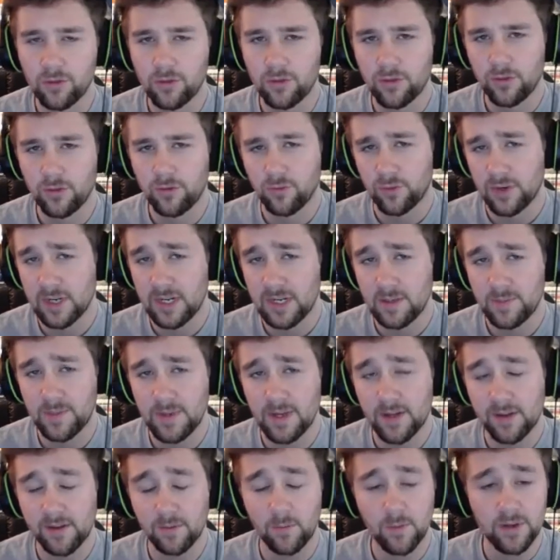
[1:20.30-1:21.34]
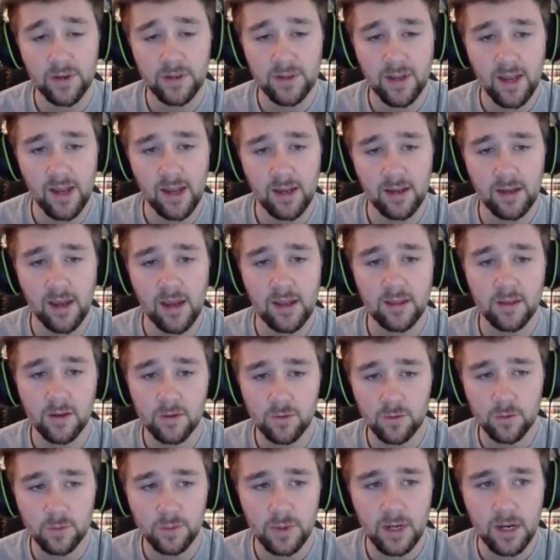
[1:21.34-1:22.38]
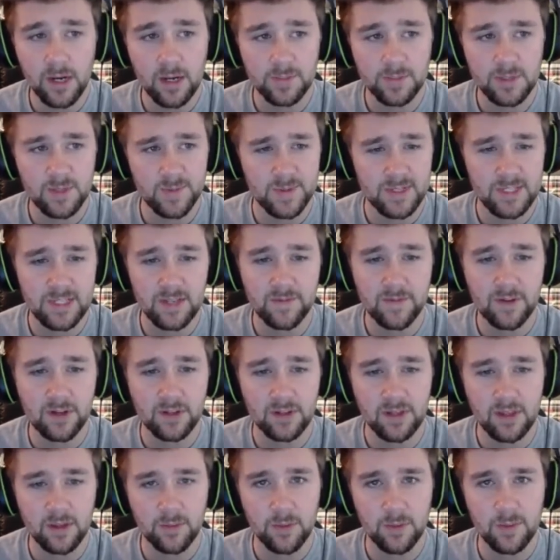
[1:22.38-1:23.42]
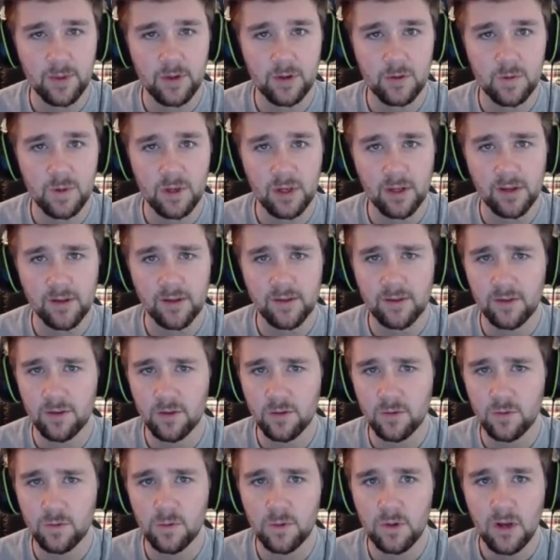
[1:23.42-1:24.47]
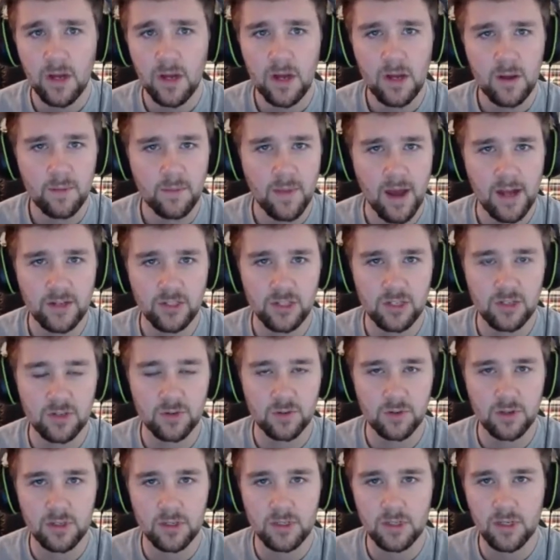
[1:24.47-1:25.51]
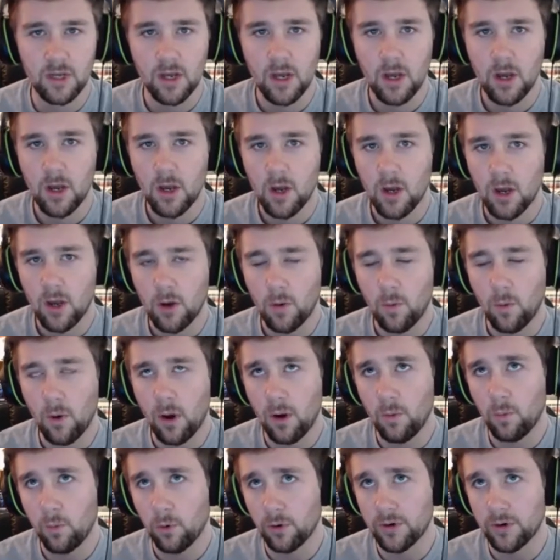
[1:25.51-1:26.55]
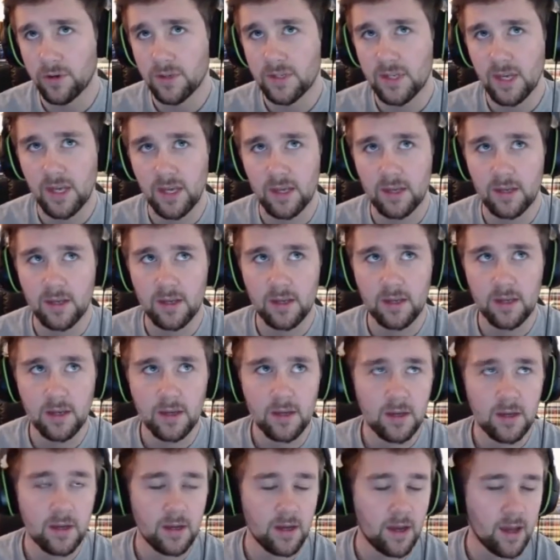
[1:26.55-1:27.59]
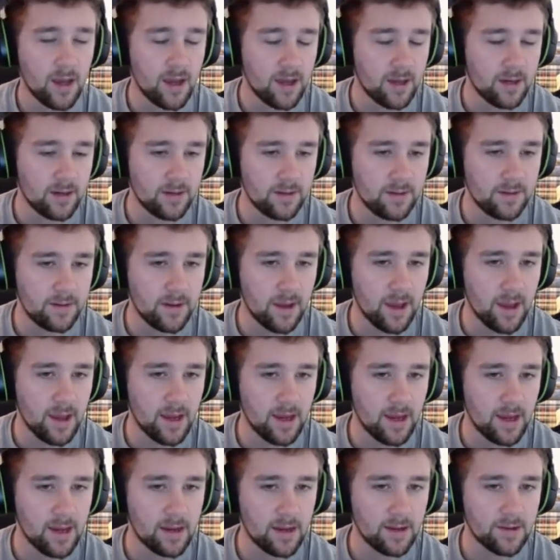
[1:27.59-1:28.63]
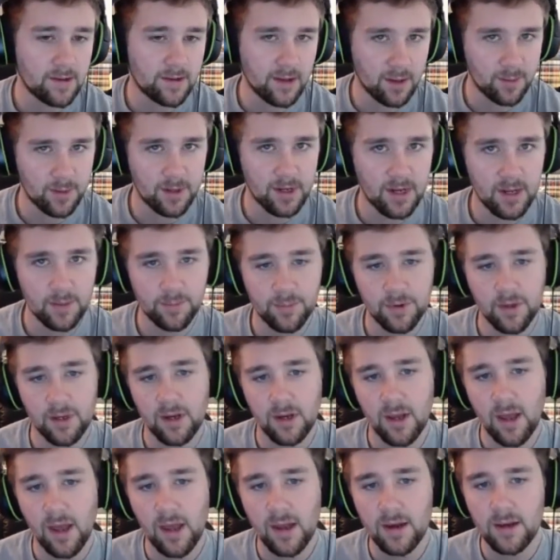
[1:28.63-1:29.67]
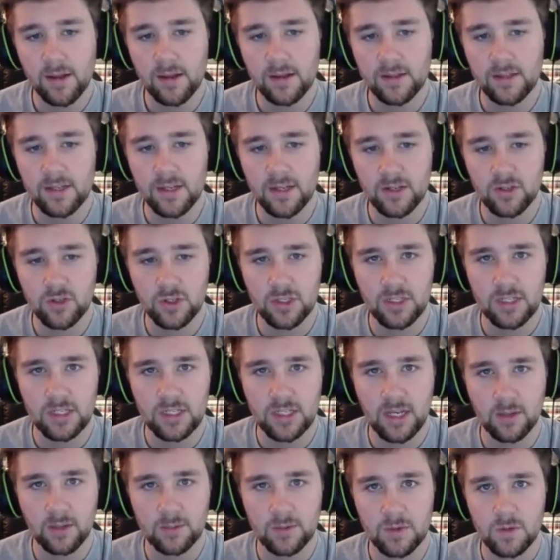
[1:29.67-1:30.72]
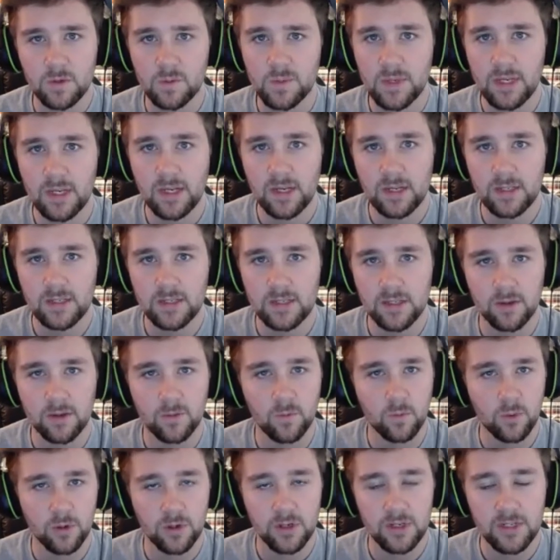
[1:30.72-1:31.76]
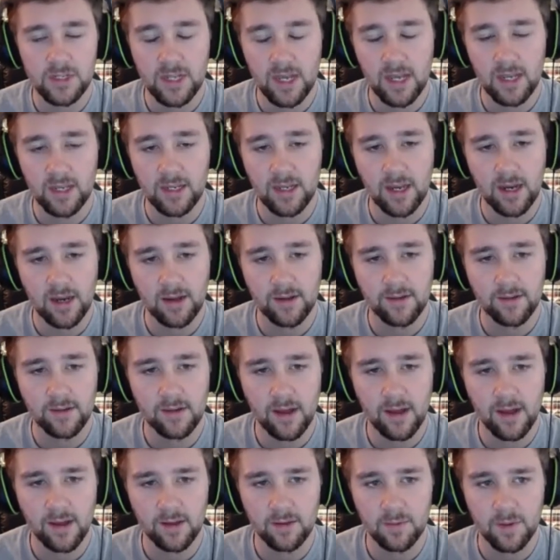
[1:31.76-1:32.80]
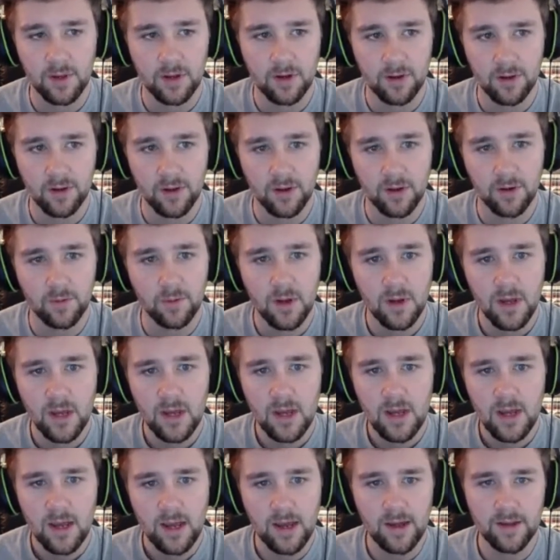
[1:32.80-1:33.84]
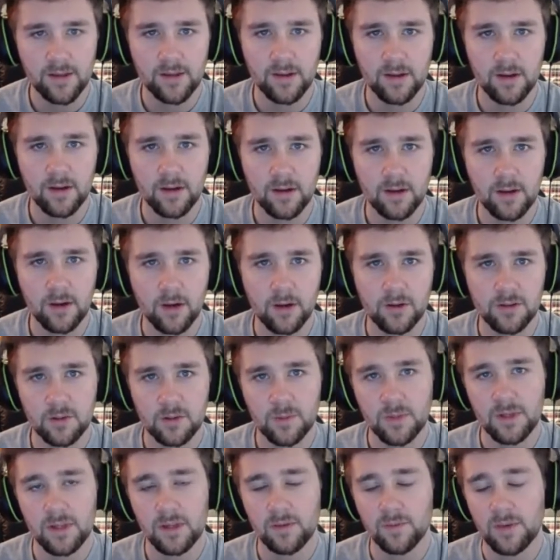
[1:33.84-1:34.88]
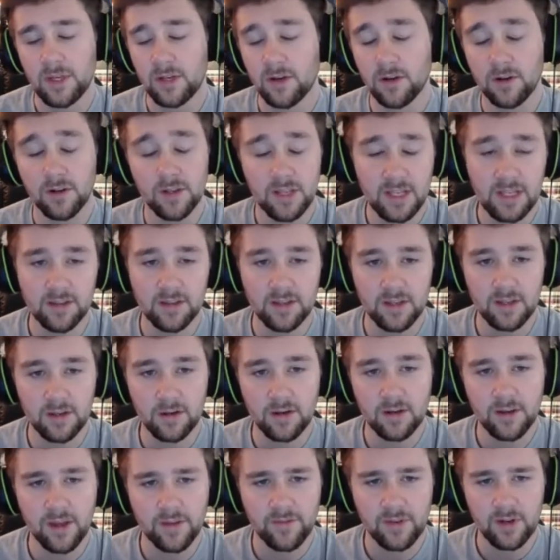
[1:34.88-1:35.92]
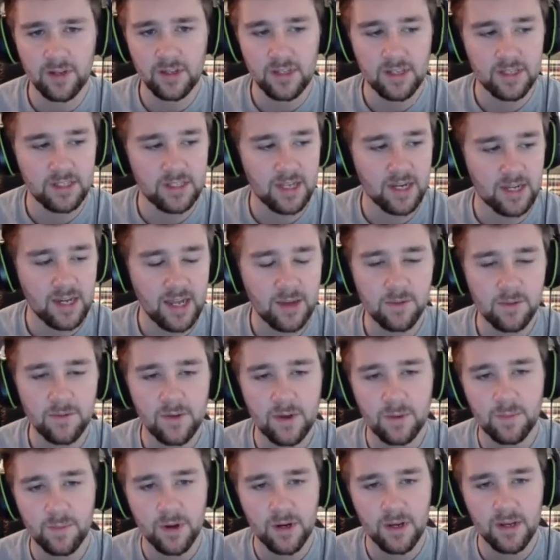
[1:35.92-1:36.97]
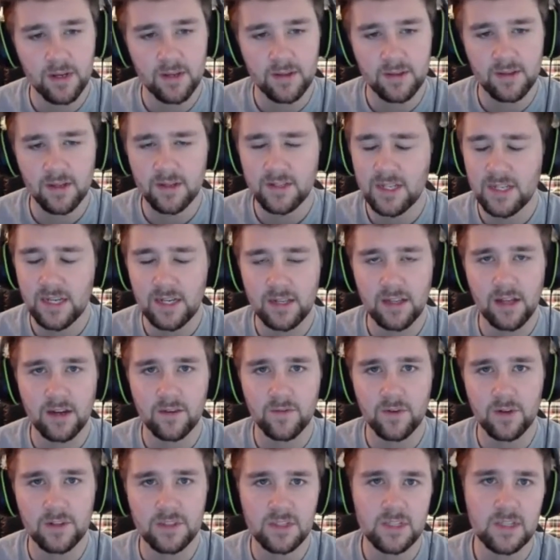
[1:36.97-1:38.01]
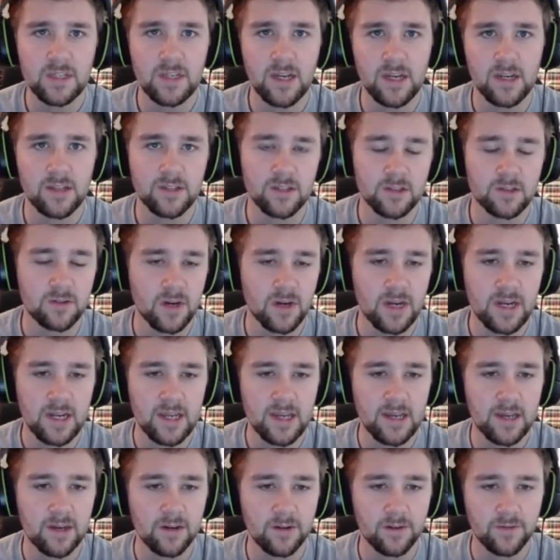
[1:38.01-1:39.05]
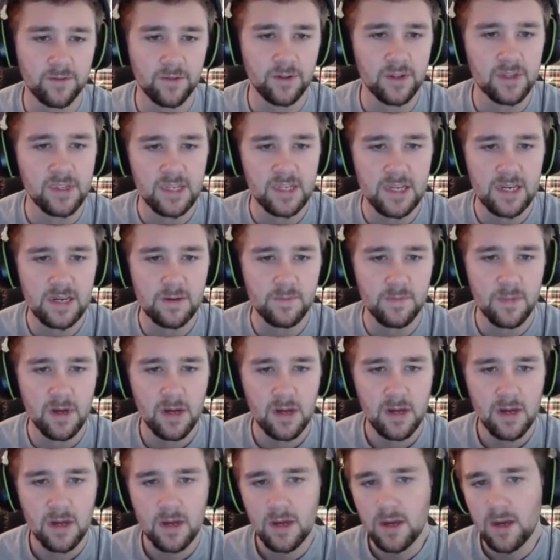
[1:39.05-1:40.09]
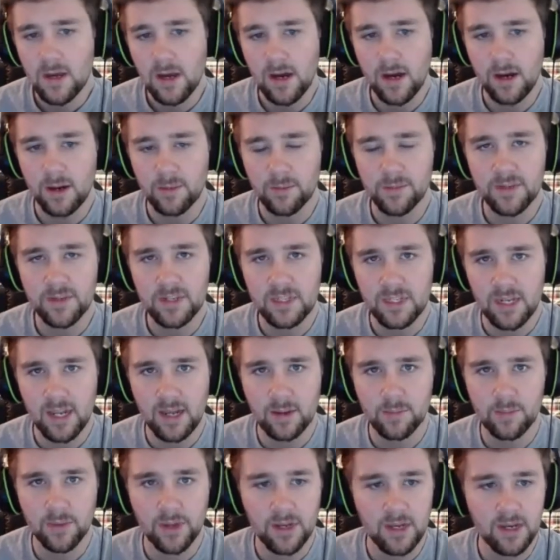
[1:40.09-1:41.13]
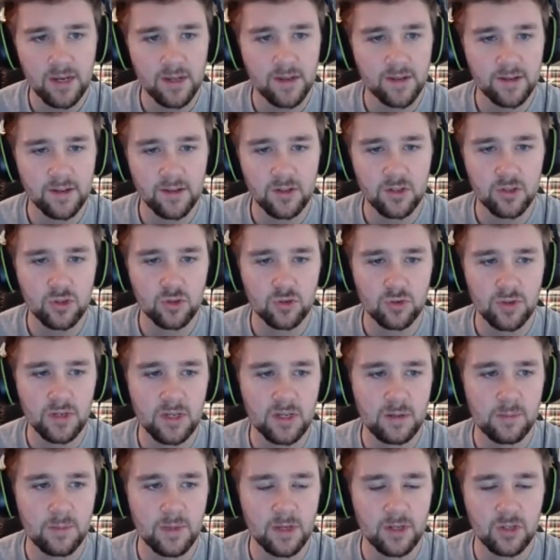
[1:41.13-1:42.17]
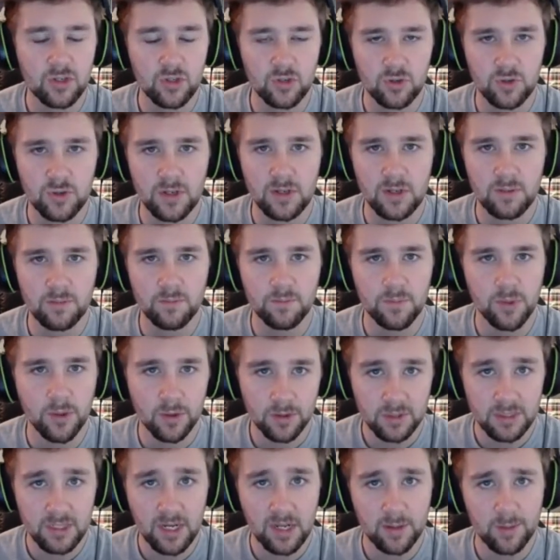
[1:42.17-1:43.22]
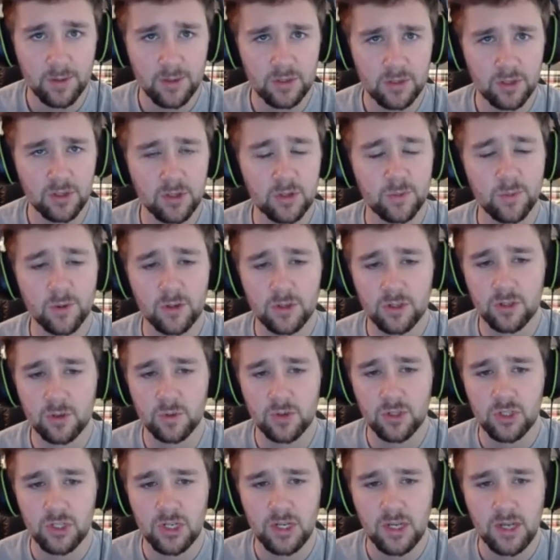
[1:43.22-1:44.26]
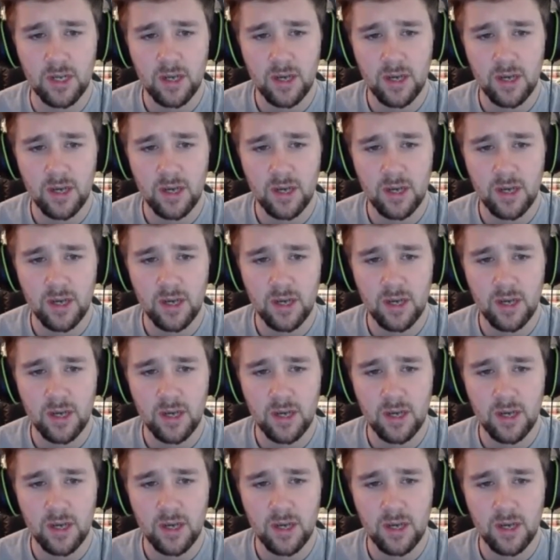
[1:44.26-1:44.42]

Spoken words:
3 DPS, 1 tank. And the group comp specifically that we've been doing is 2 Magic Sorks, a Warden tank, and a Stamina Nightblade. And it's an interesting setup too, because the Warden tank, guys, as we all know, has a ultimate, we call it healing ult, I forget the exact name of it, but it doesn't take a lot of ulti, and it's a great heal for the team. The Stam Blade is extreme burst damage, a little more squishy,